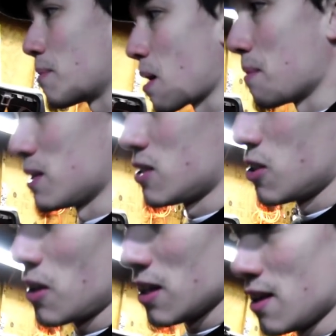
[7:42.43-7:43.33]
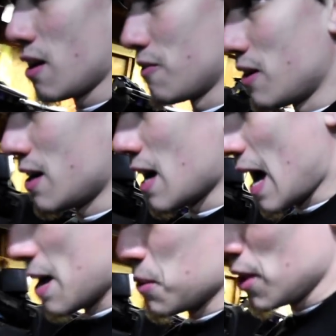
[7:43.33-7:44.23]
I promise. She'll get love.
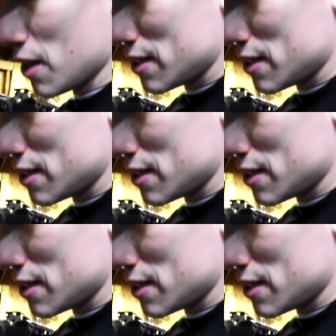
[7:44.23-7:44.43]
I will